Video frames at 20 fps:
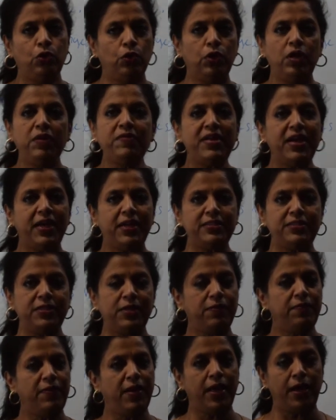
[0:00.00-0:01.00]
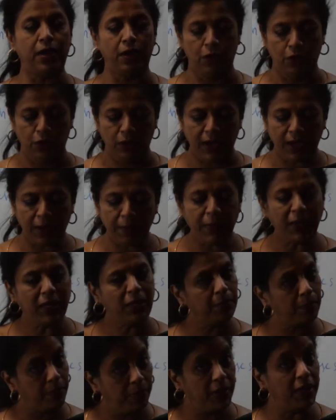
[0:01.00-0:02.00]
don't even understand where,
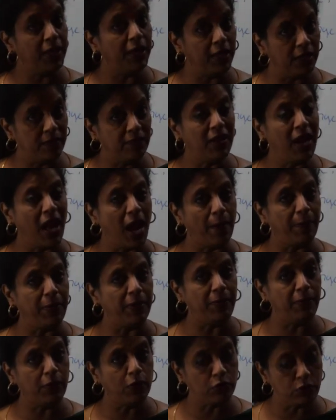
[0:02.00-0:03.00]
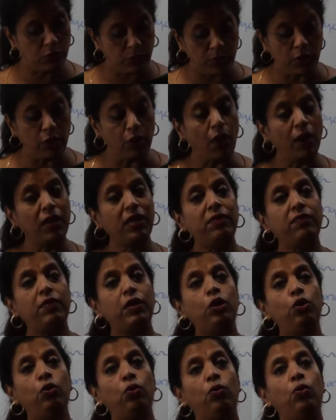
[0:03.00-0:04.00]
but bleeding will happen because you will not
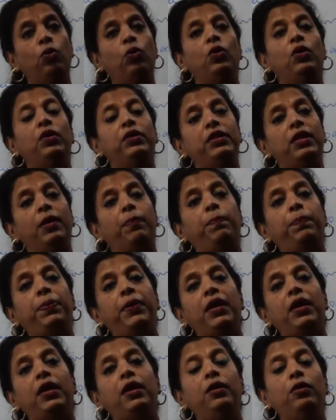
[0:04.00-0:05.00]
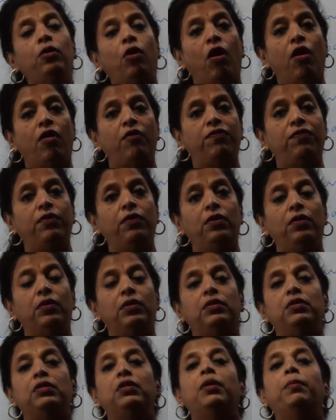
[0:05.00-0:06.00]
even know the pain of
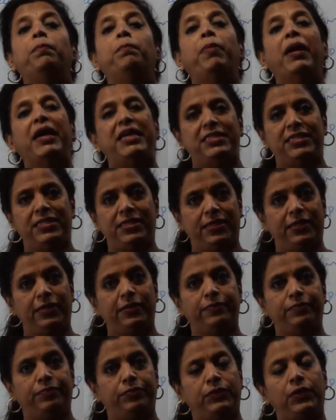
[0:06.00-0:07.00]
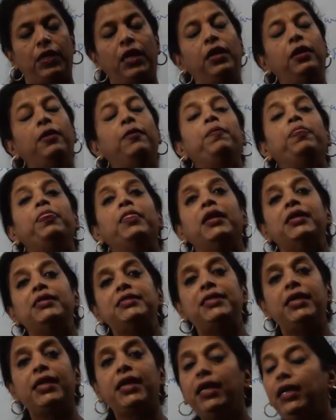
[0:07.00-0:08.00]
the bite, right?
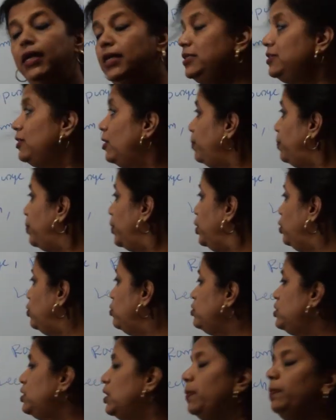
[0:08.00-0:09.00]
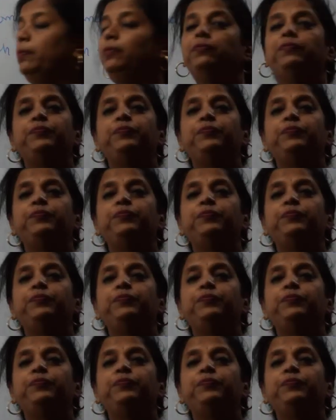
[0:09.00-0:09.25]
Second is it will produce some